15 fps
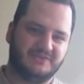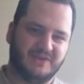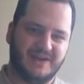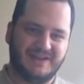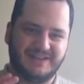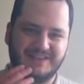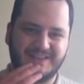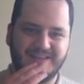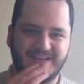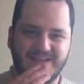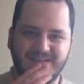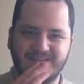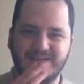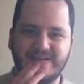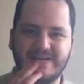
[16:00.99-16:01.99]
the right thing.
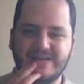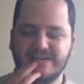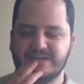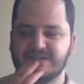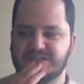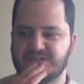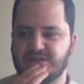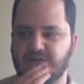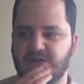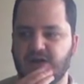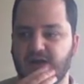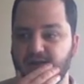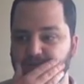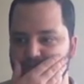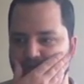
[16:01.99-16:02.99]
So
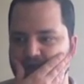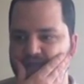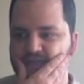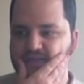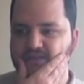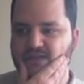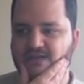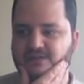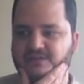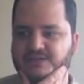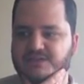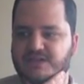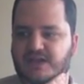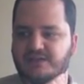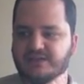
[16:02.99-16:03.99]
I think that
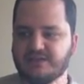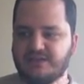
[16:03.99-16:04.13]
it's